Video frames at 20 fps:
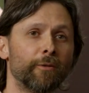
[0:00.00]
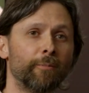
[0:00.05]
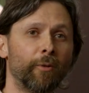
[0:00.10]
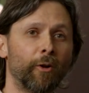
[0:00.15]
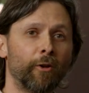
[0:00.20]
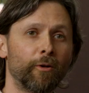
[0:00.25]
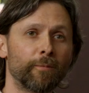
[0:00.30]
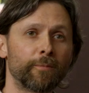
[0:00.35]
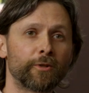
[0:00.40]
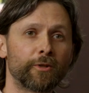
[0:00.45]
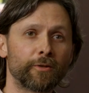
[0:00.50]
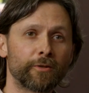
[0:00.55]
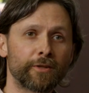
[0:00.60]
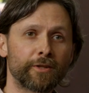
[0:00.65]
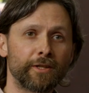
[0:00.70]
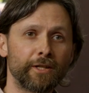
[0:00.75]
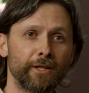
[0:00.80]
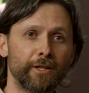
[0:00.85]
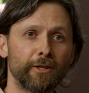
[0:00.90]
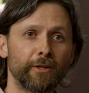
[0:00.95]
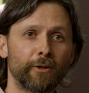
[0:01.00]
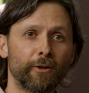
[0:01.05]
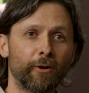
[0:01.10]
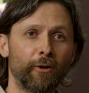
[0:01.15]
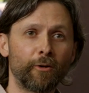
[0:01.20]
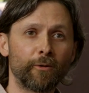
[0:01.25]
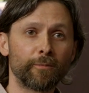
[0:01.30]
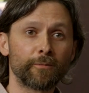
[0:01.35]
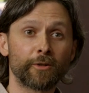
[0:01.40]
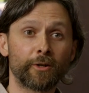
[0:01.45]
bulbs you'll see in your
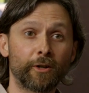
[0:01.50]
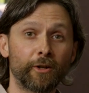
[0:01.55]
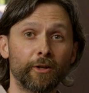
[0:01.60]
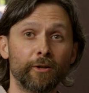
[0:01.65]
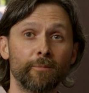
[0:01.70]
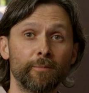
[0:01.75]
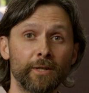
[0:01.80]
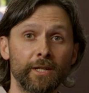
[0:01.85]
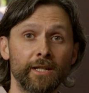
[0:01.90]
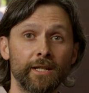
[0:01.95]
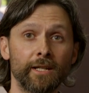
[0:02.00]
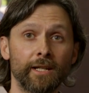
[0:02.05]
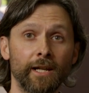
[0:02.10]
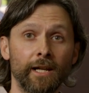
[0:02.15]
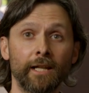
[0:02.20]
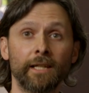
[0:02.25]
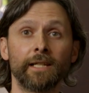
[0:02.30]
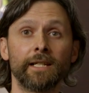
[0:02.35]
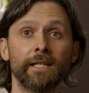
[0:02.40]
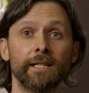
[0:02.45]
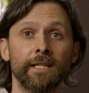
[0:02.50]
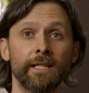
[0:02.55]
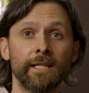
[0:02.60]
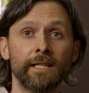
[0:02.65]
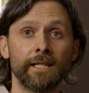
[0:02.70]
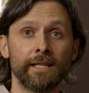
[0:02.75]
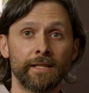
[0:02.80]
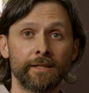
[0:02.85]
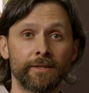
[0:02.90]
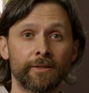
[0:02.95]
homes are going to be
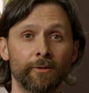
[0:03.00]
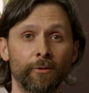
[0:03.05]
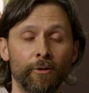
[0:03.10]
LEDs,